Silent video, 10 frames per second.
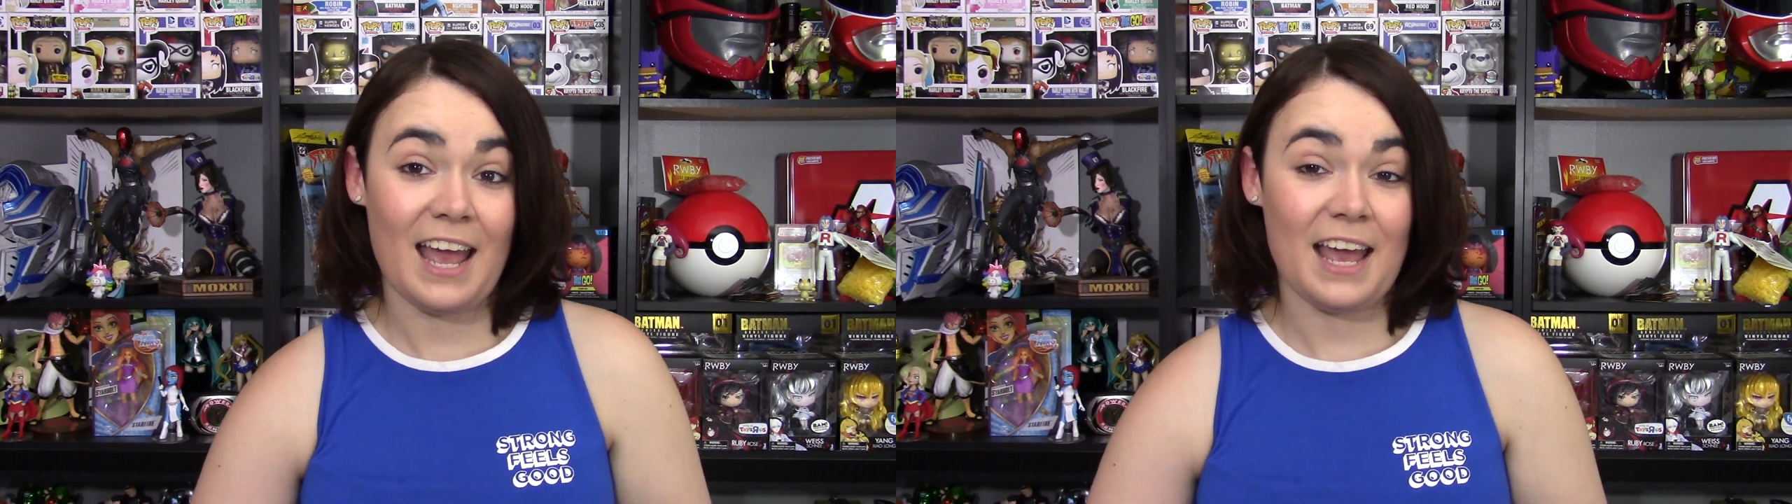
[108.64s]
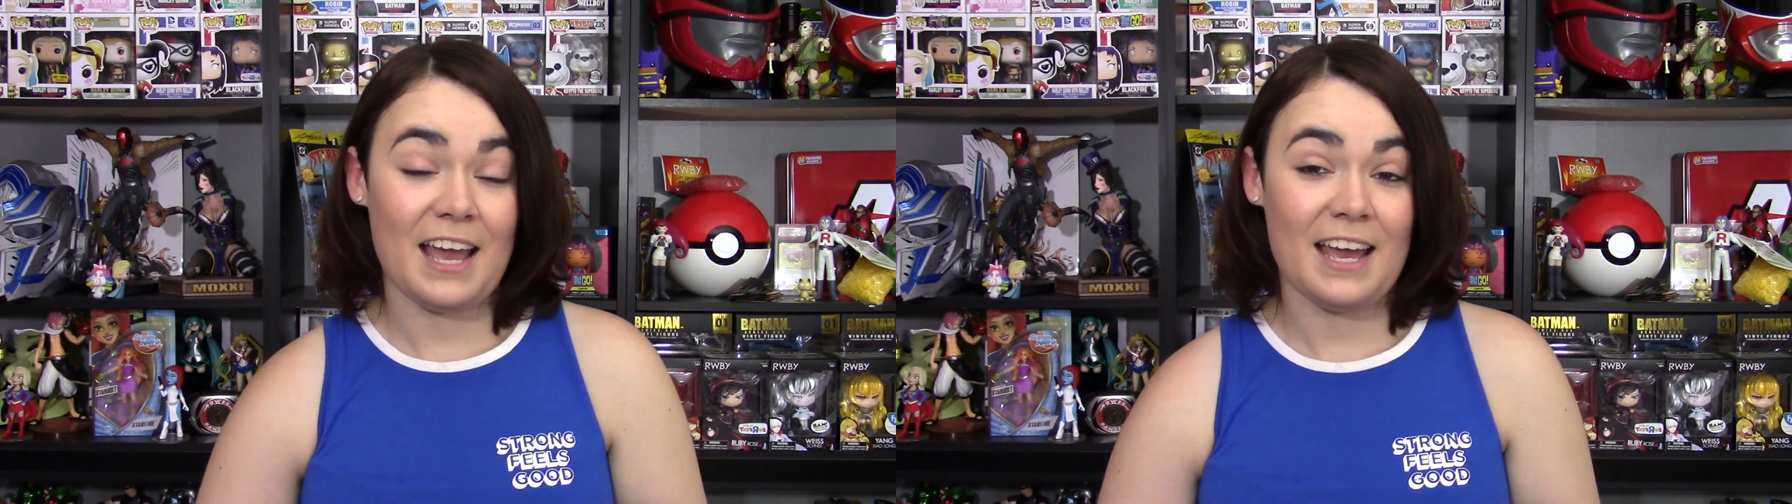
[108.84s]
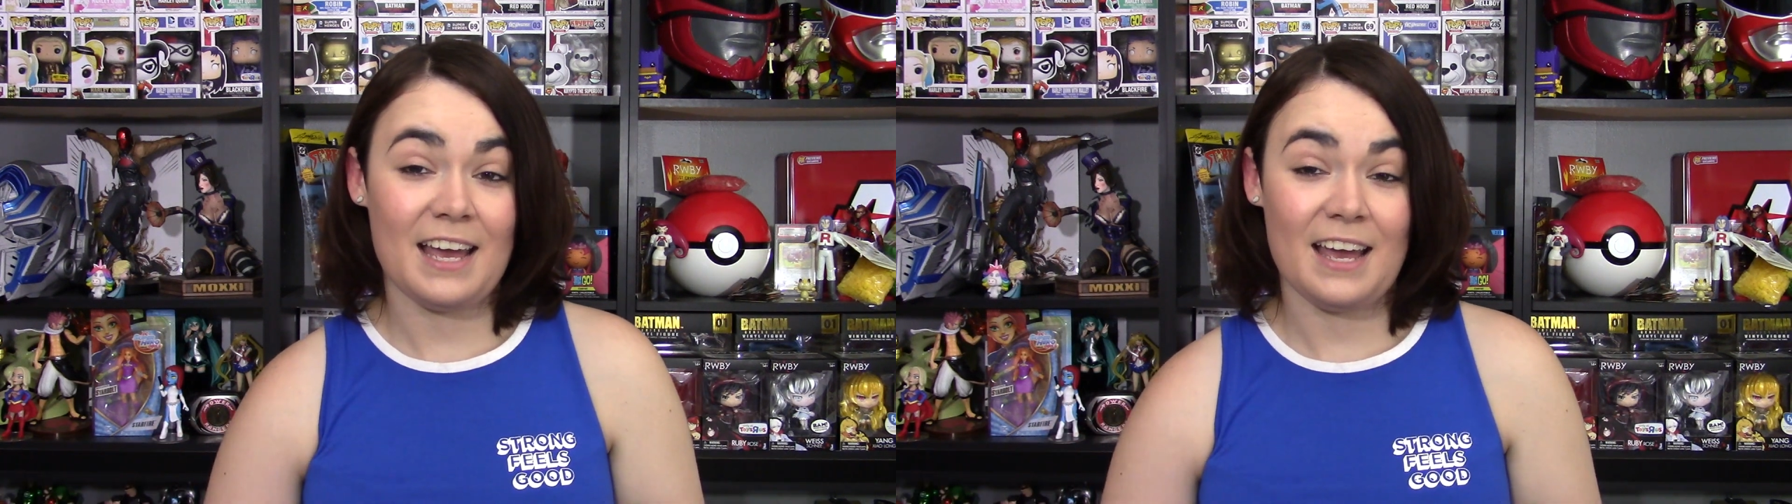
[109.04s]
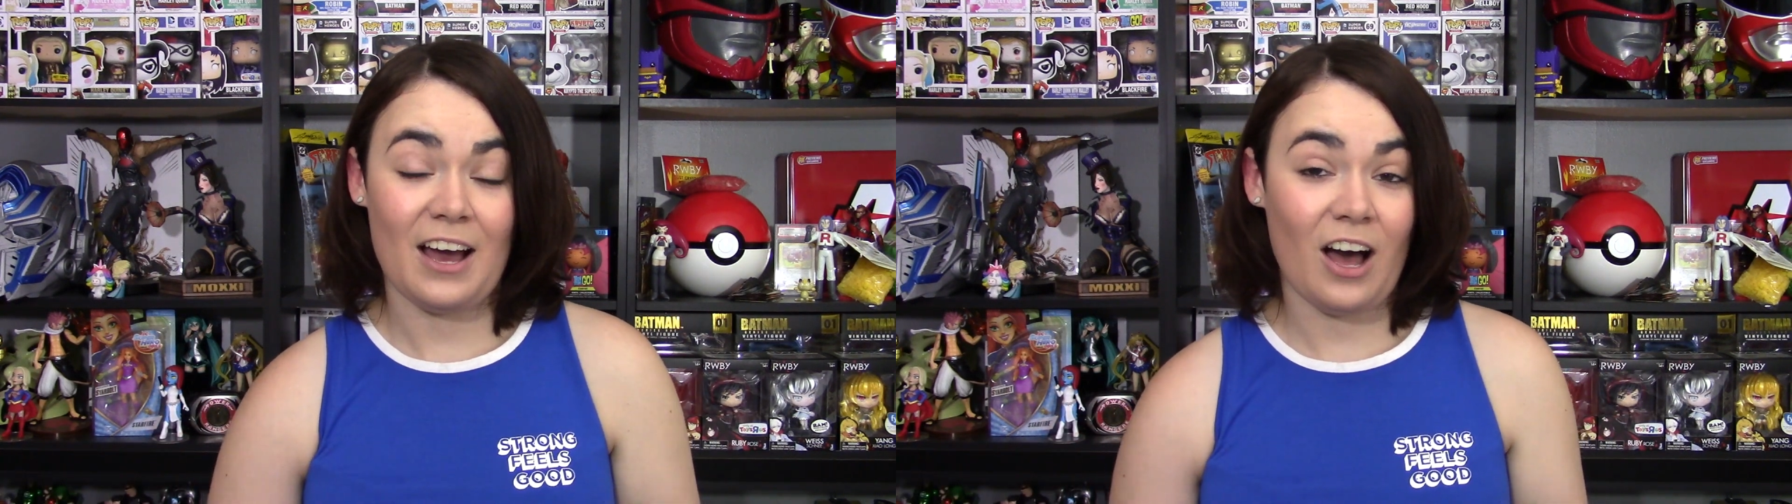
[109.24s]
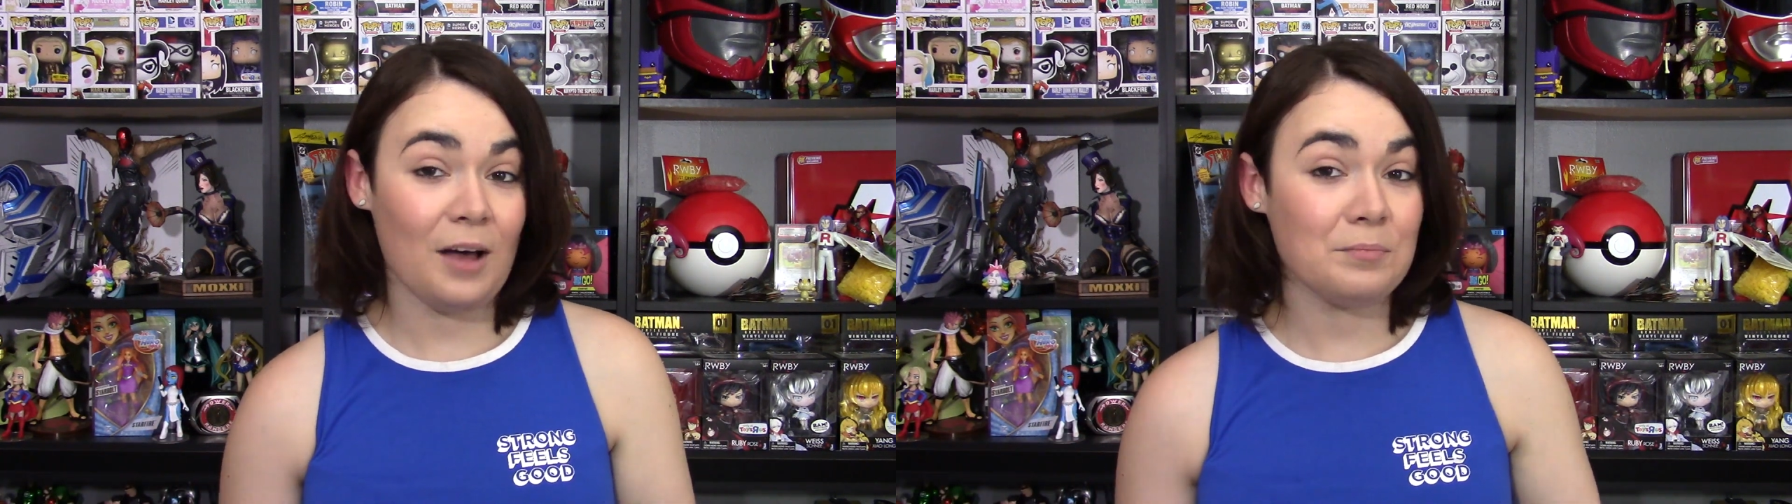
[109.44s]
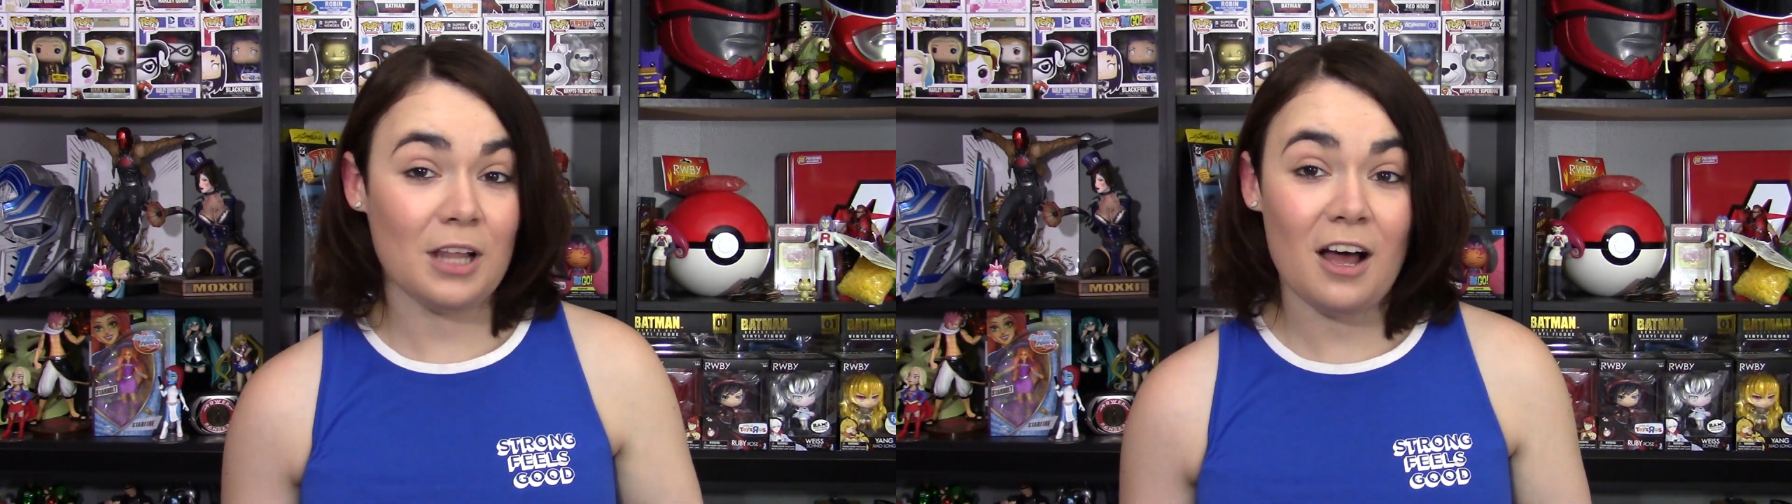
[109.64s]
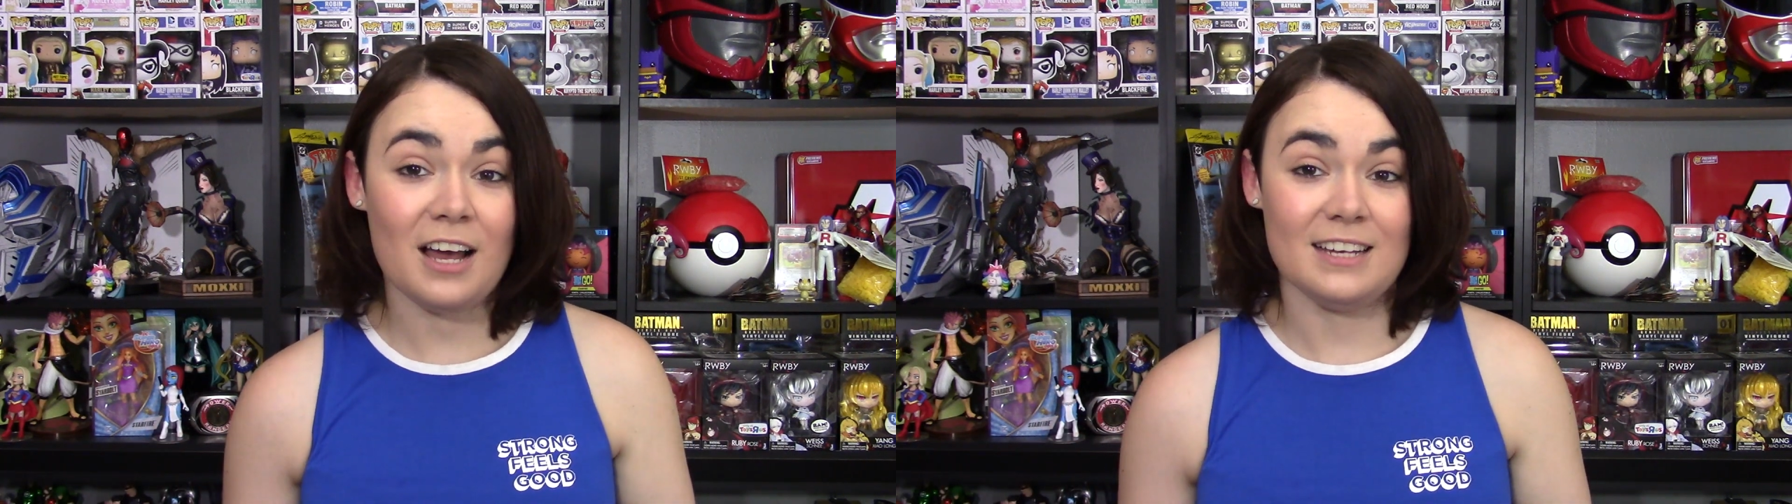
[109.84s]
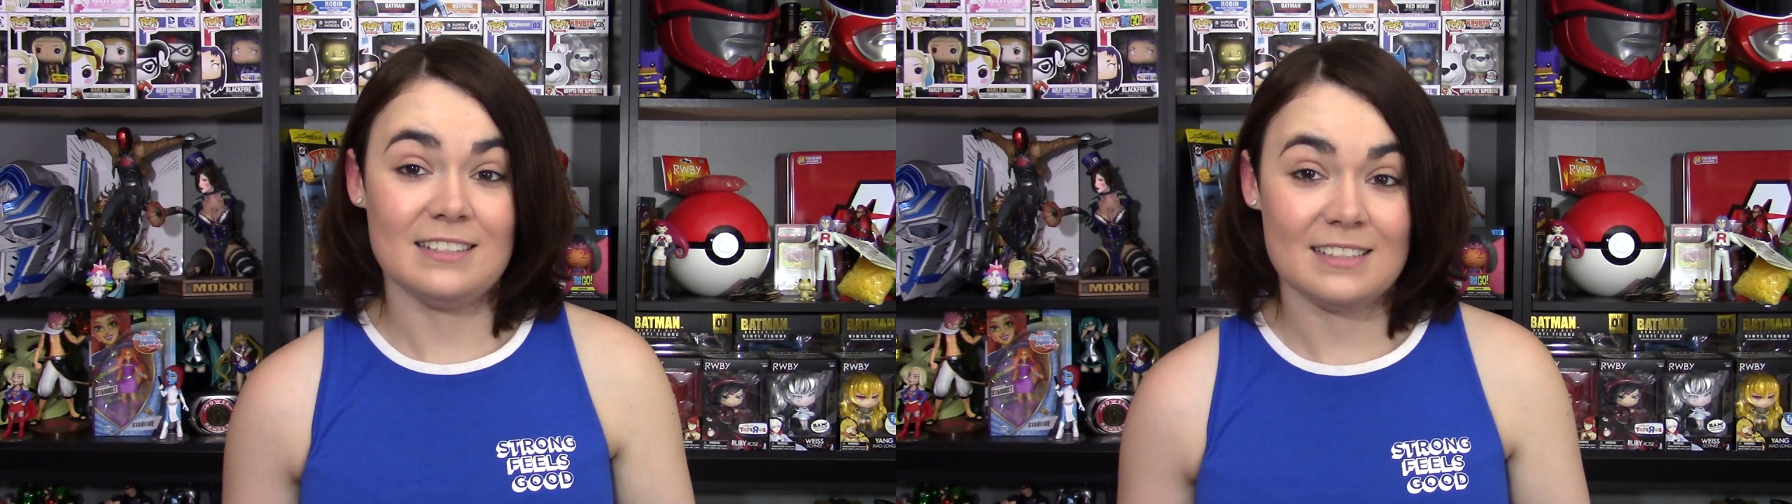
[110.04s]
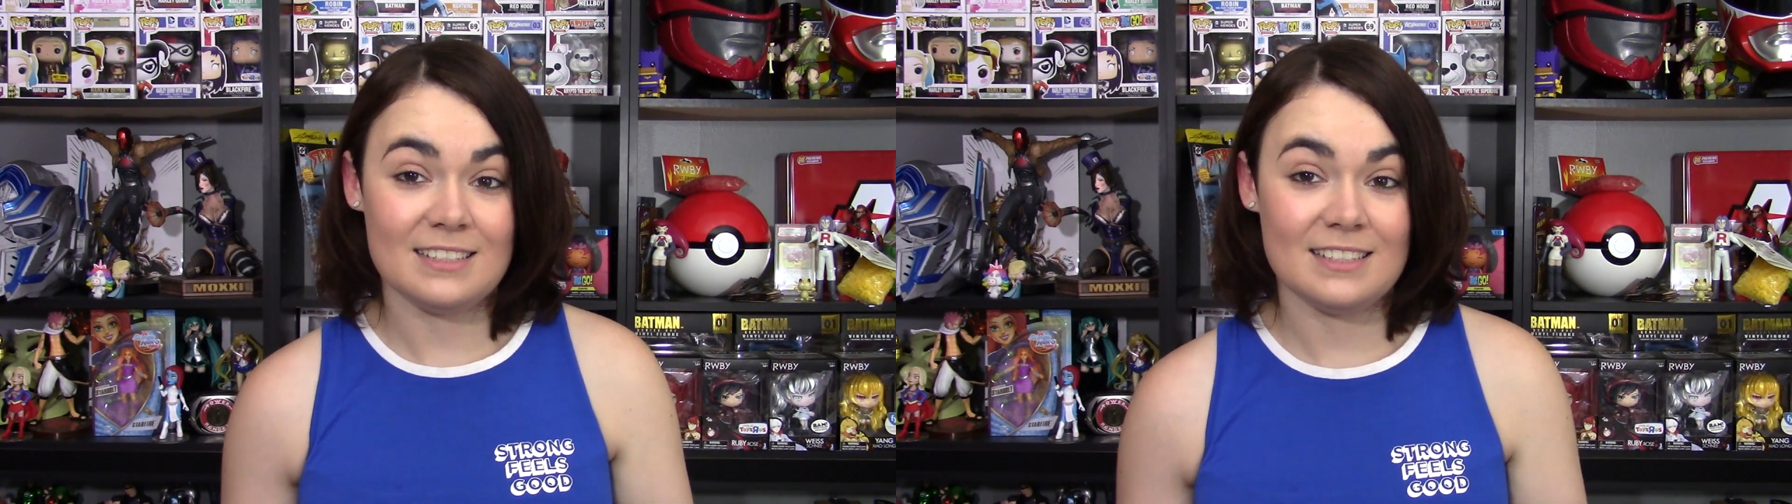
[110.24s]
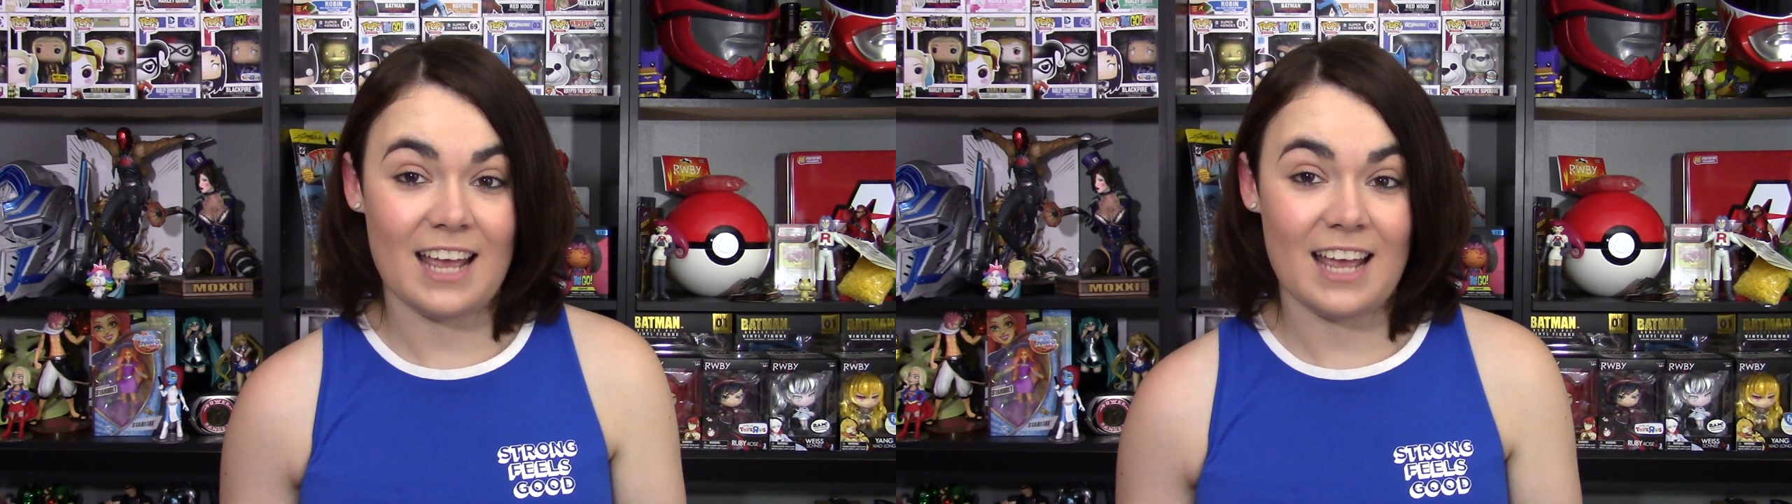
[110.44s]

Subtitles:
a hot blonde